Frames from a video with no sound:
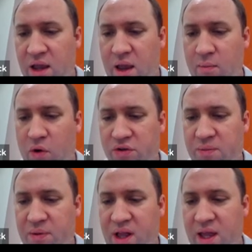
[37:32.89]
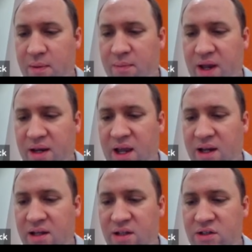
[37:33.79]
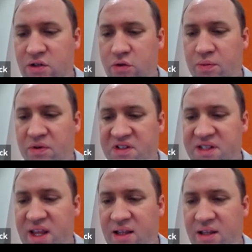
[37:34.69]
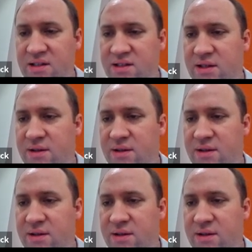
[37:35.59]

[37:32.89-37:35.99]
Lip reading: and multiply it by 92%.